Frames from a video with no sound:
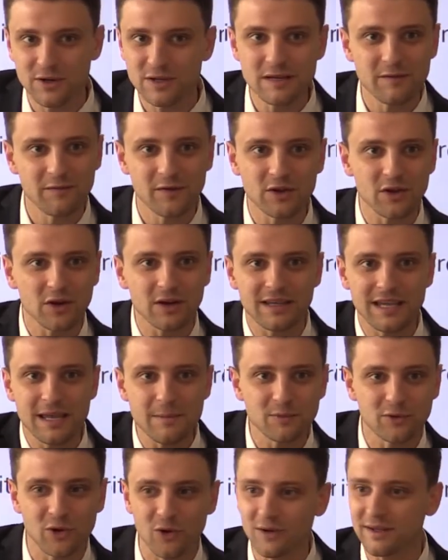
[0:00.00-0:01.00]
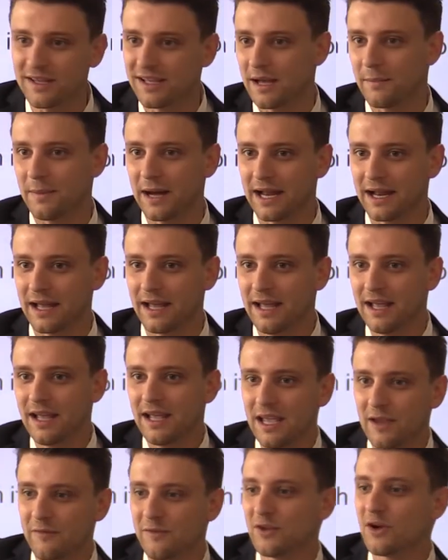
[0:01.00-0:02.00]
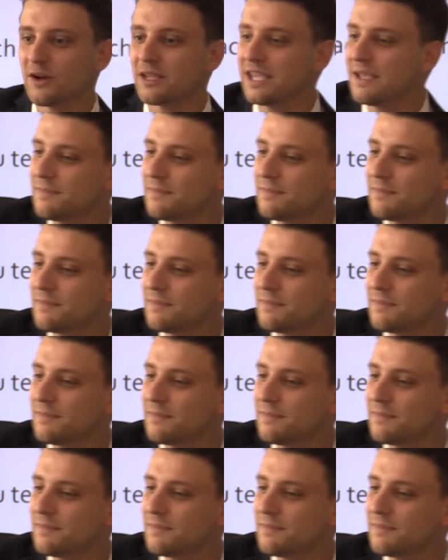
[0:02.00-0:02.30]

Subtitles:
Because if you don't keep talking about it, if you